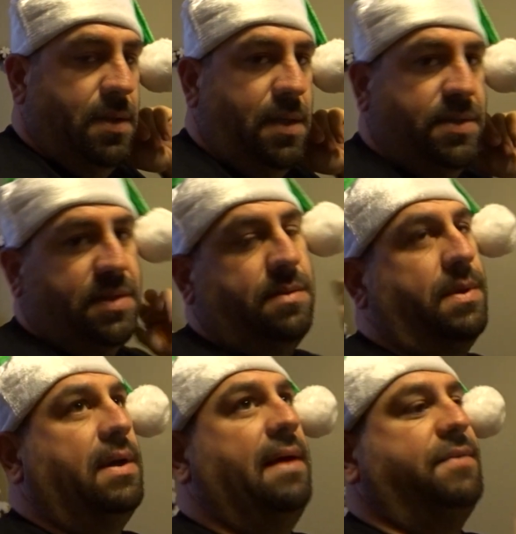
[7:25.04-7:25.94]
I just don't
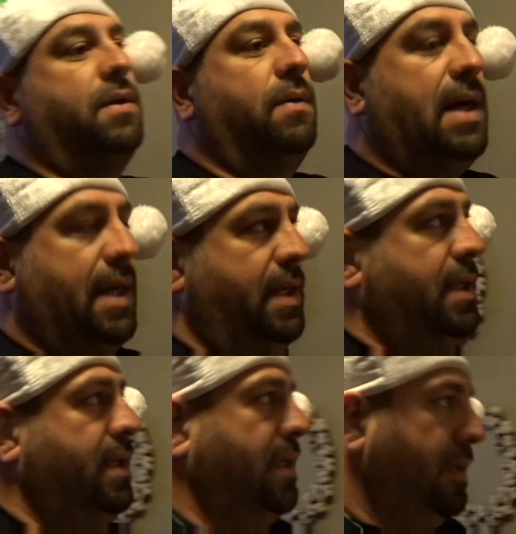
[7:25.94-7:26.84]
want to have to go hide
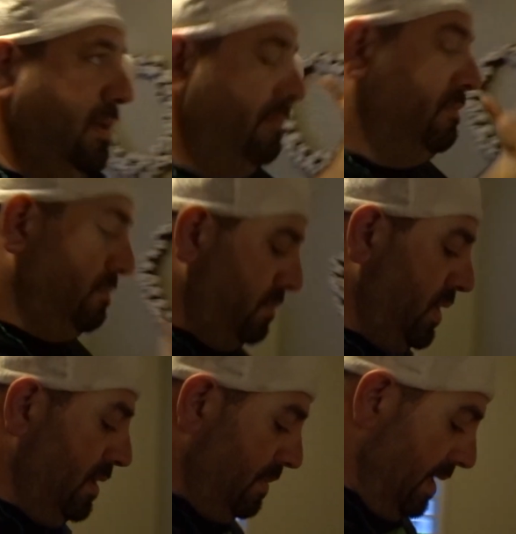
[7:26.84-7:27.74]
it and then
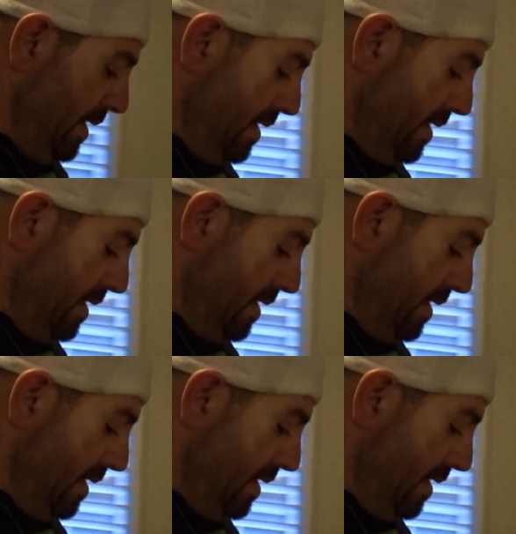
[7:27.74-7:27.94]
bring it back